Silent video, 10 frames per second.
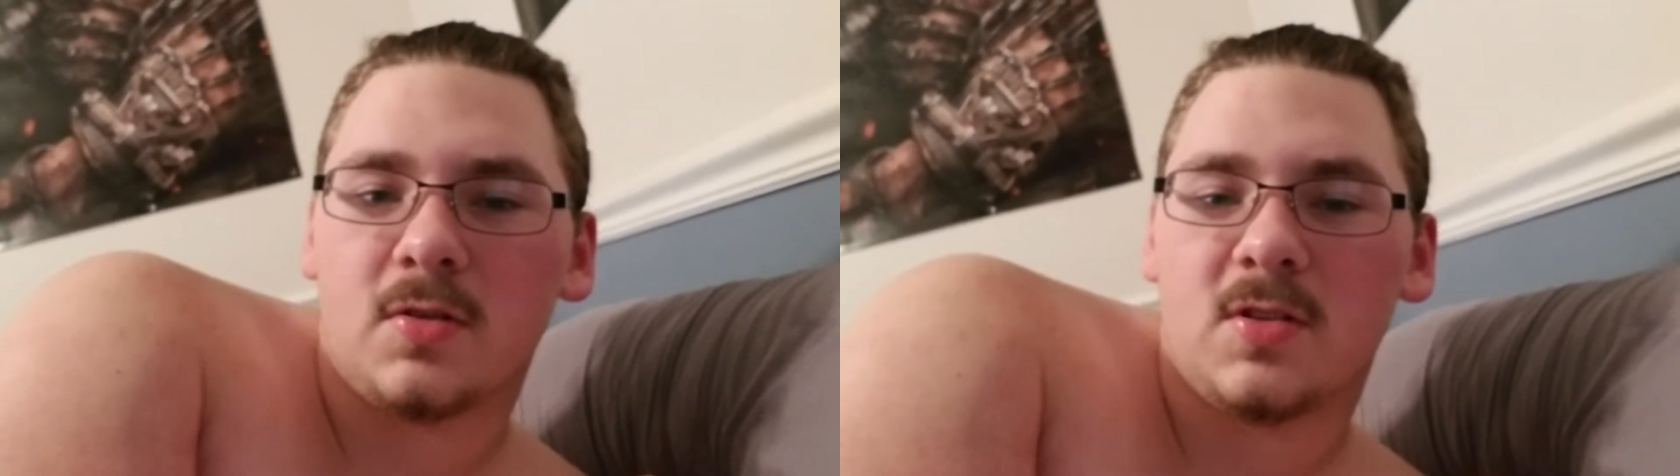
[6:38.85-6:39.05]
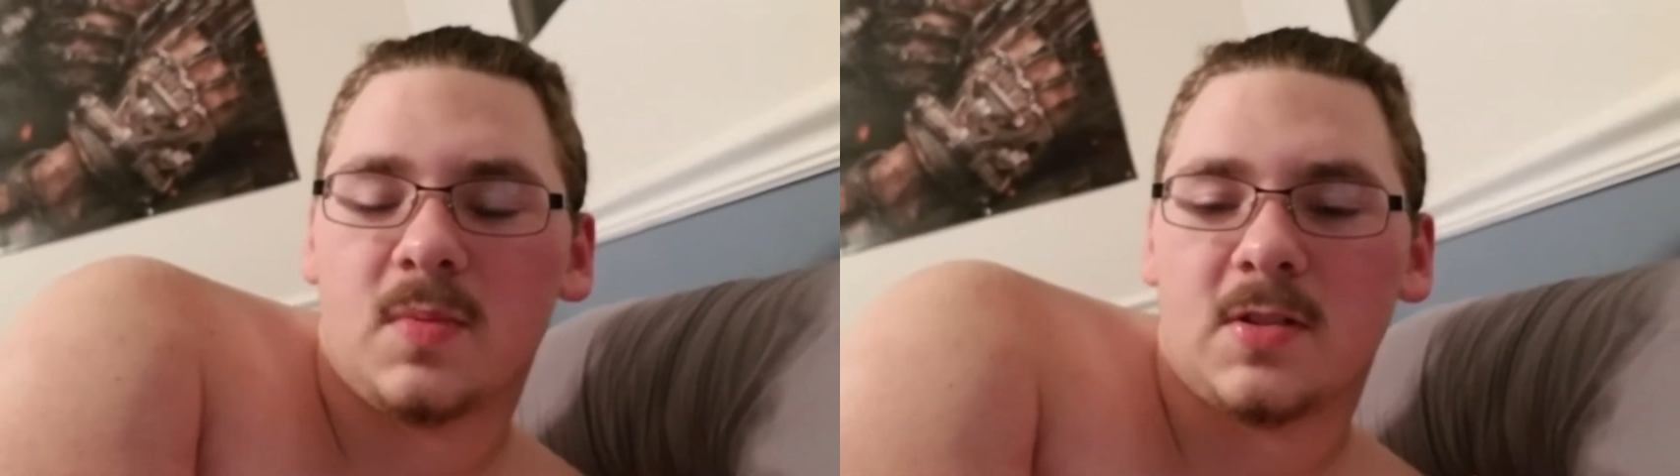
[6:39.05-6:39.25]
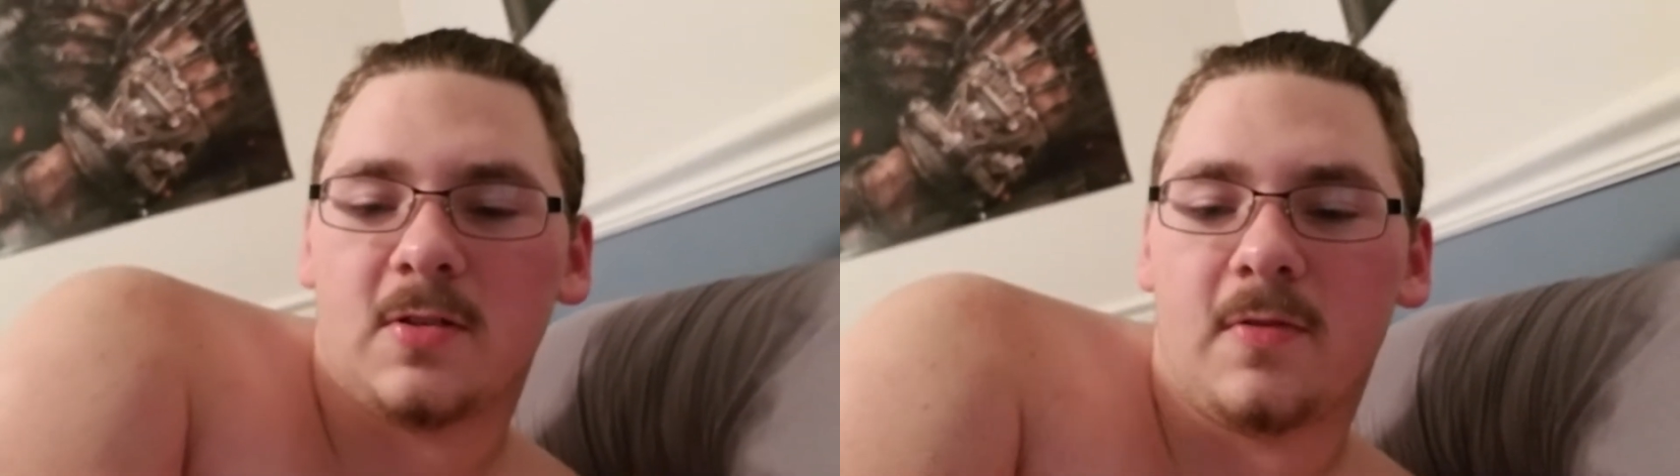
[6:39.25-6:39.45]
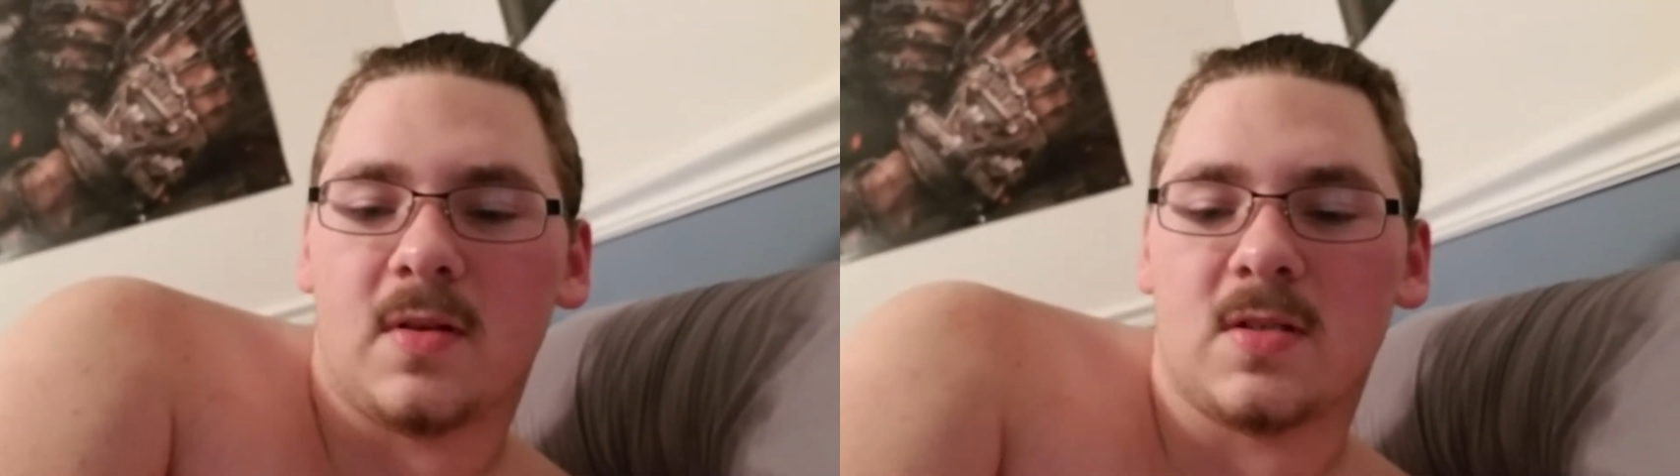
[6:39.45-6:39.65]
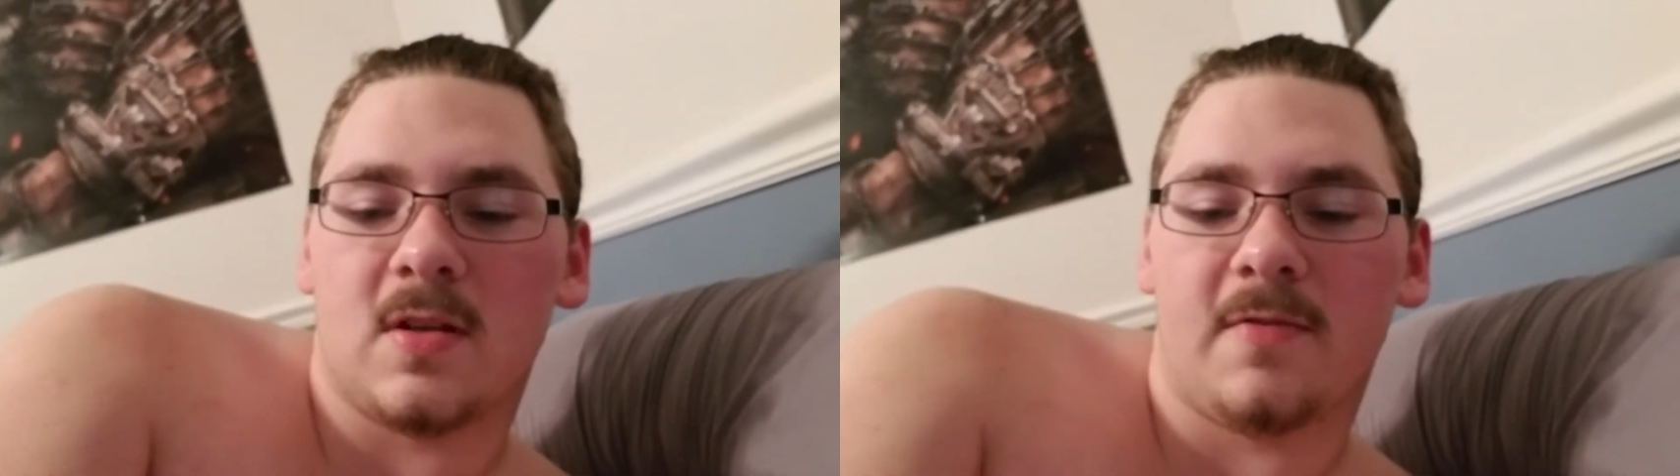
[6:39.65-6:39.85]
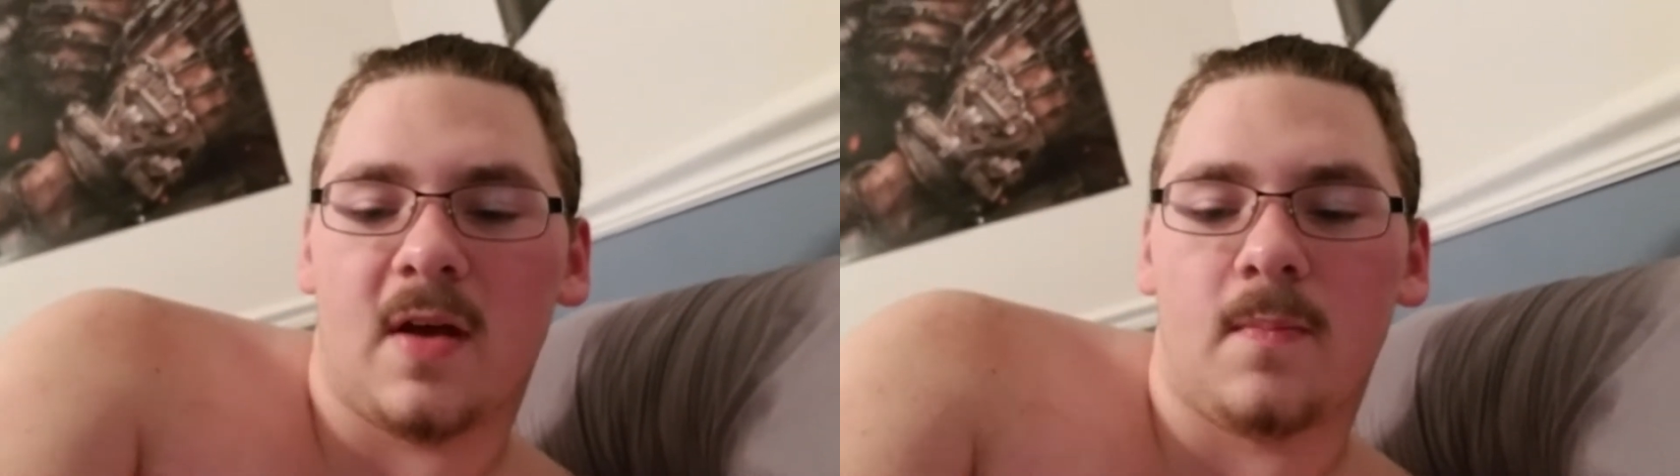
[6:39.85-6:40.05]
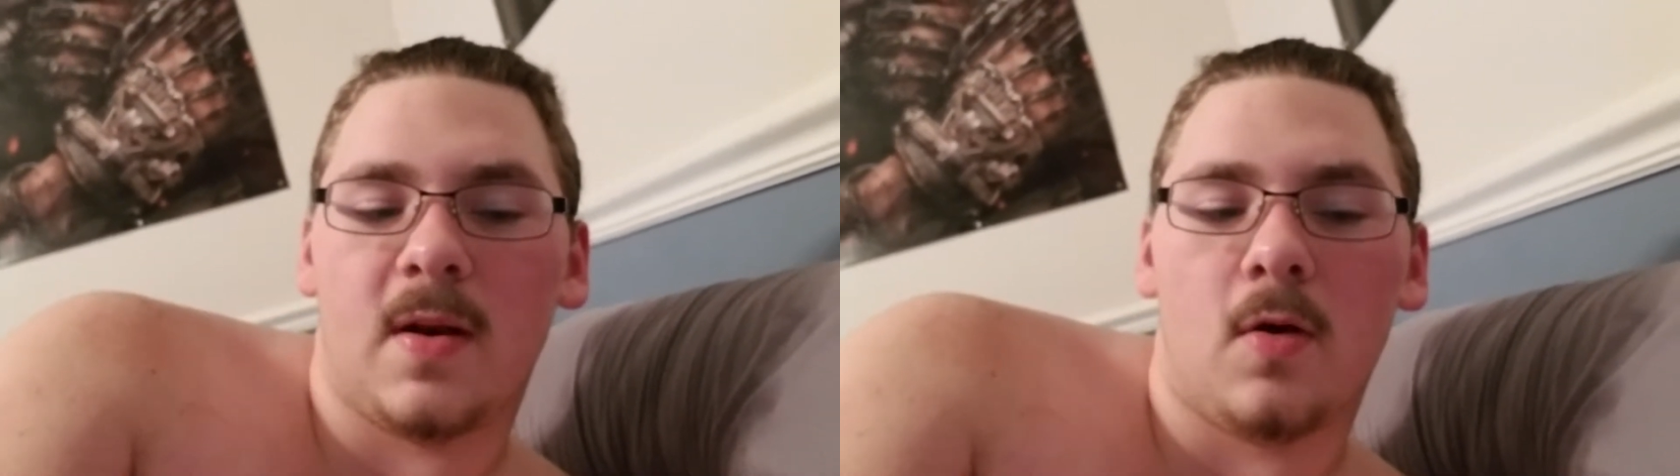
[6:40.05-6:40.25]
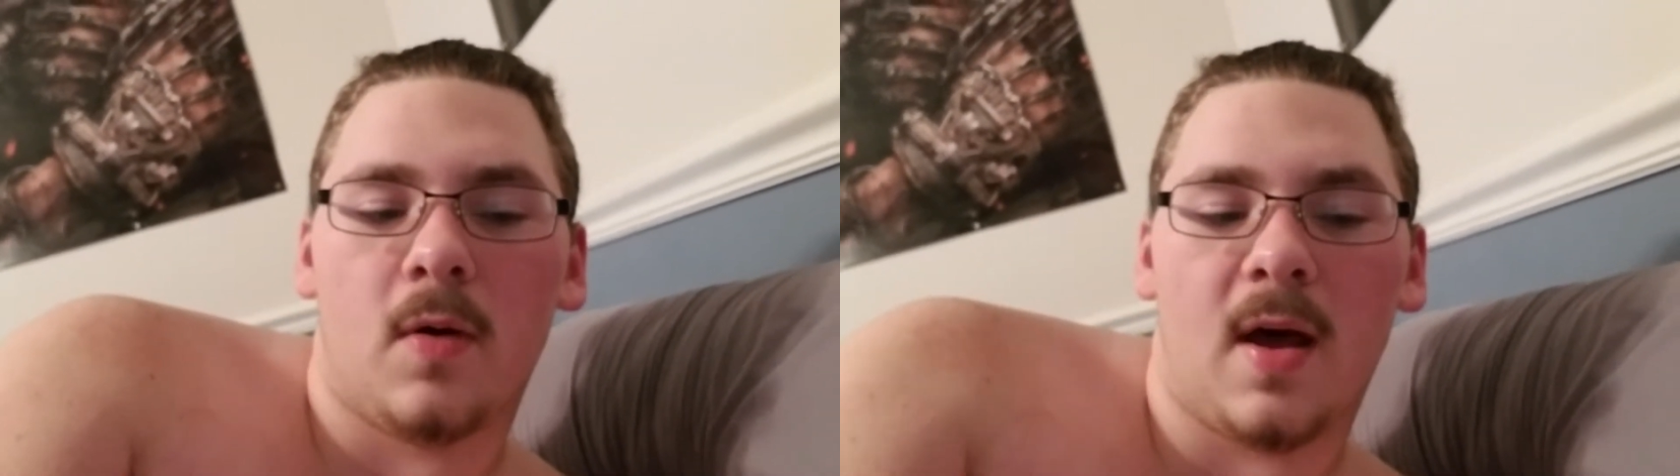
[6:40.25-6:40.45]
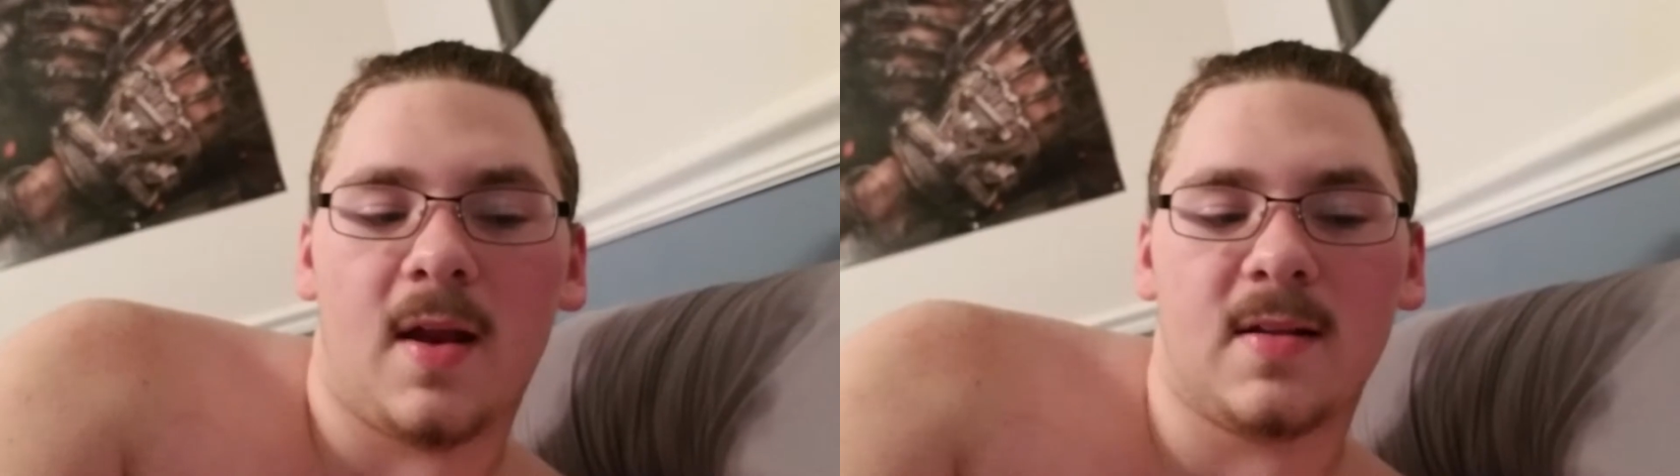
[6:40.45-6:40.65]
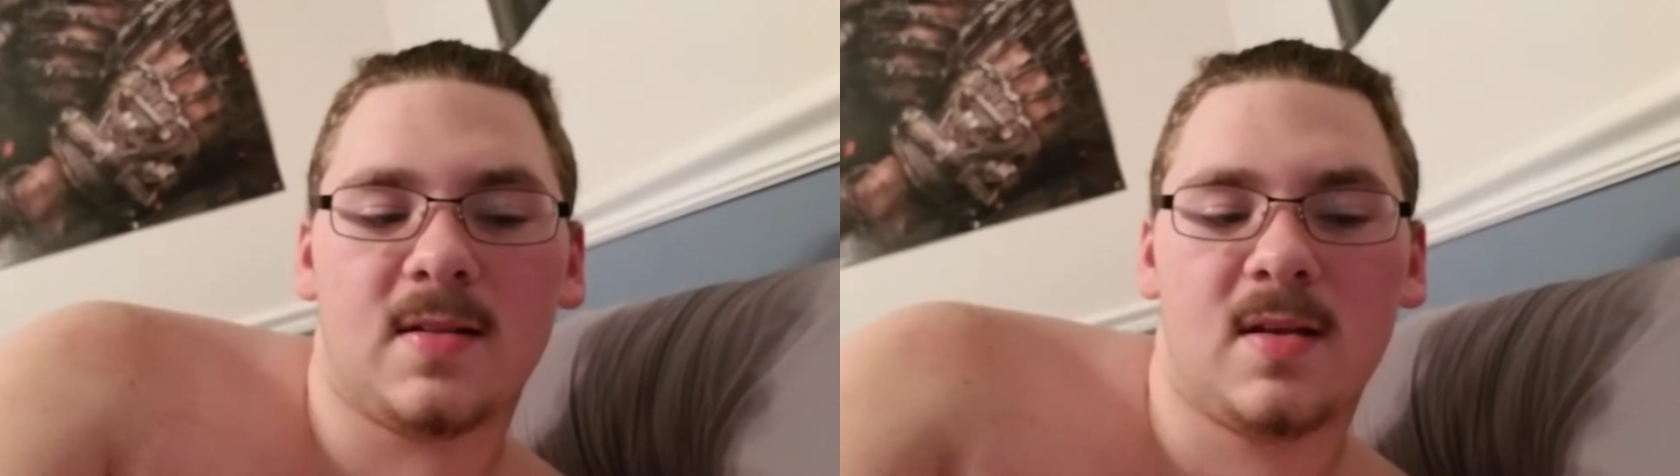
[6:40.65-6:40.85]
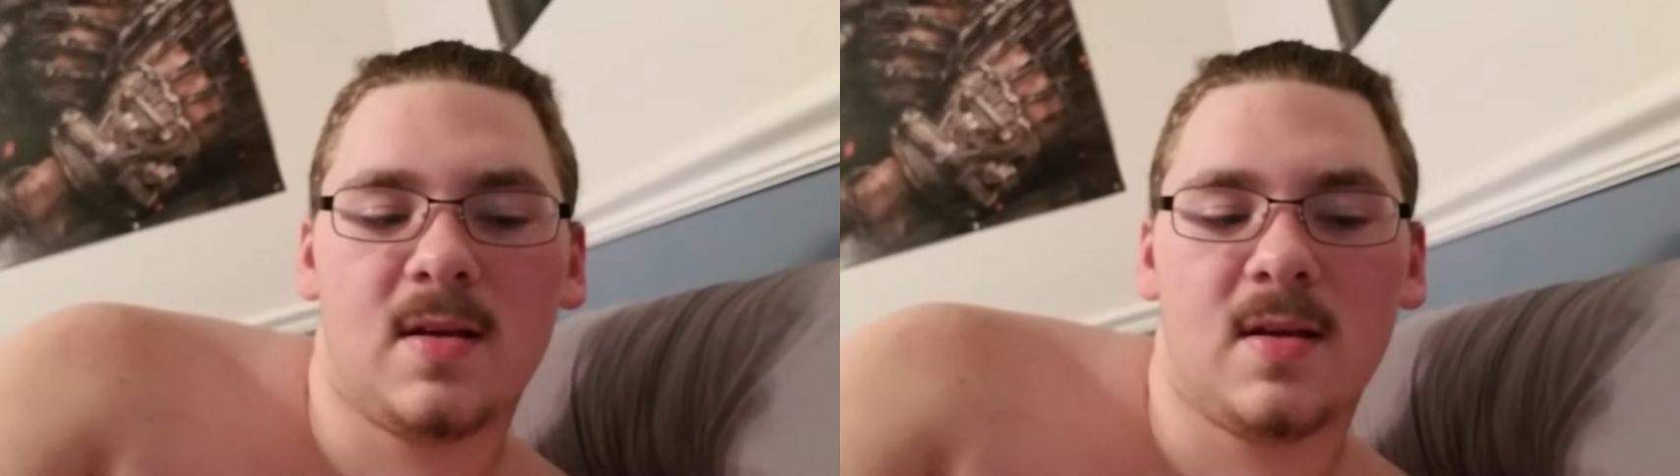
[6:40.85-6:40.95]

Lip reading: especially for the stuff I'd be doing on it.